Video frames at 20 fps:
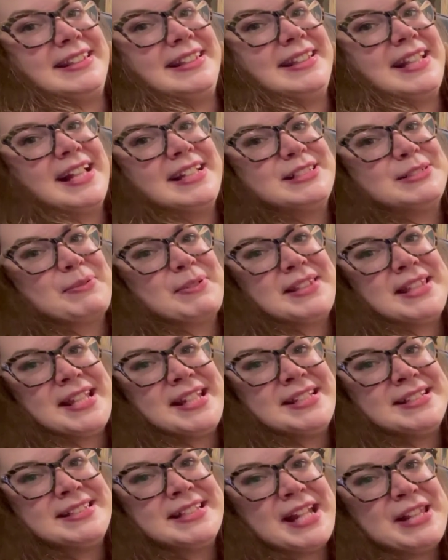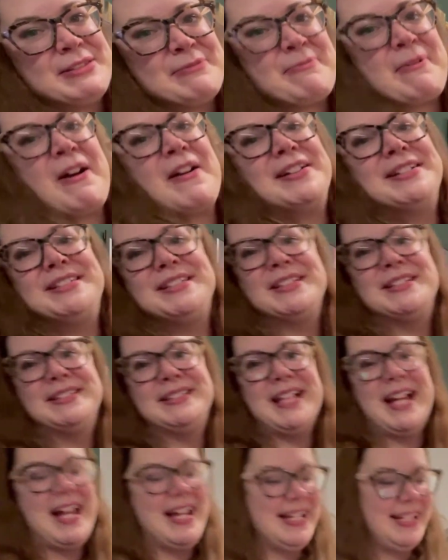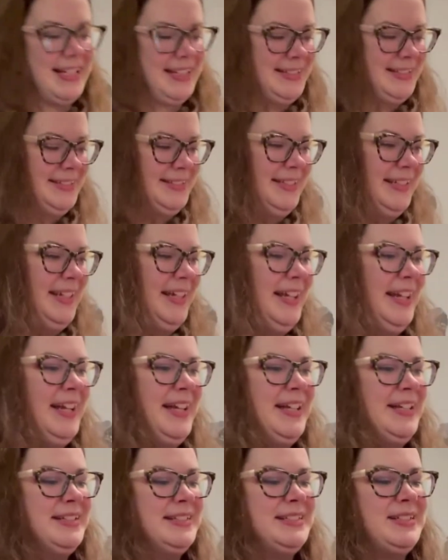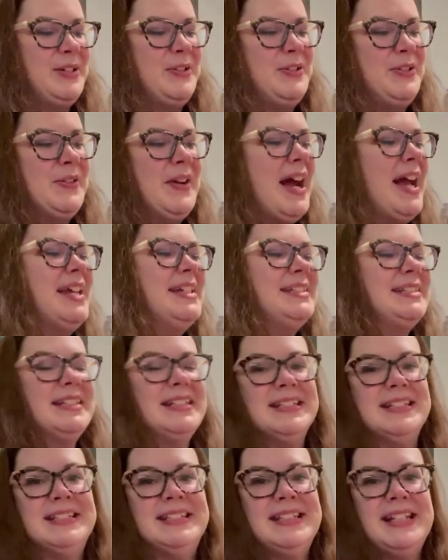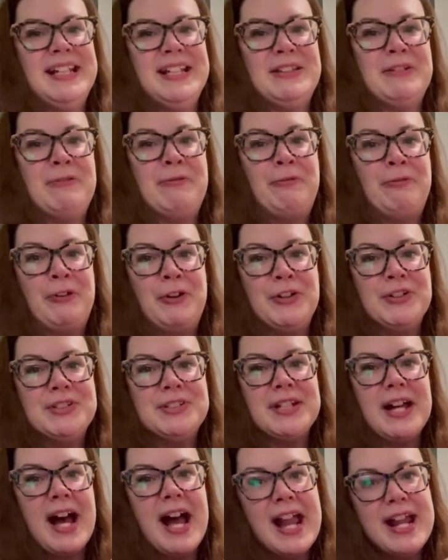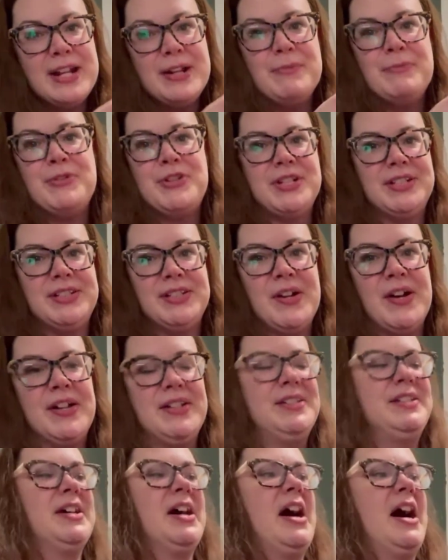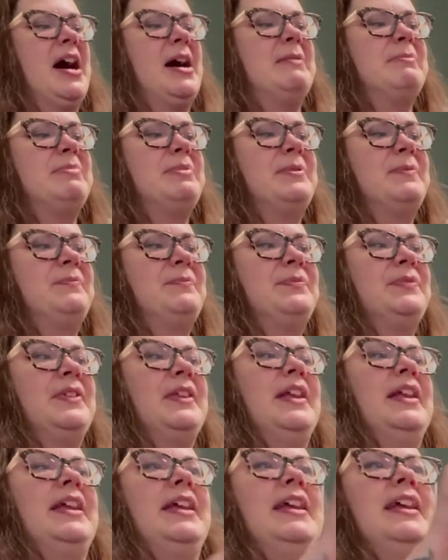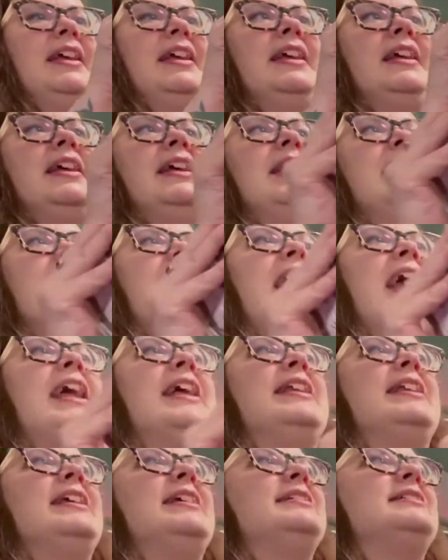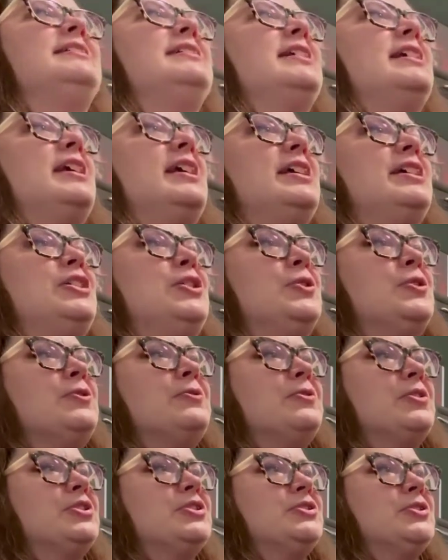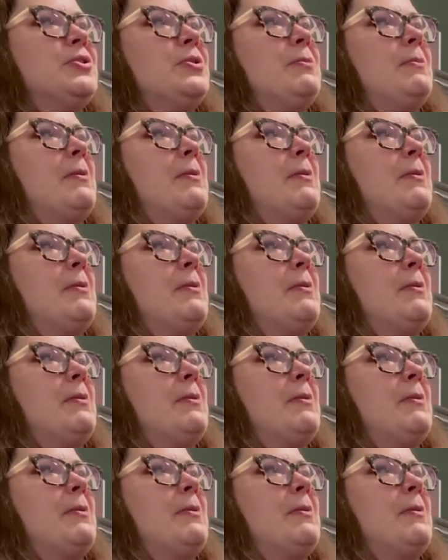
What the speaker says: That's what the inside the box looks like. So you guys can see the first item just on top. And it's Universal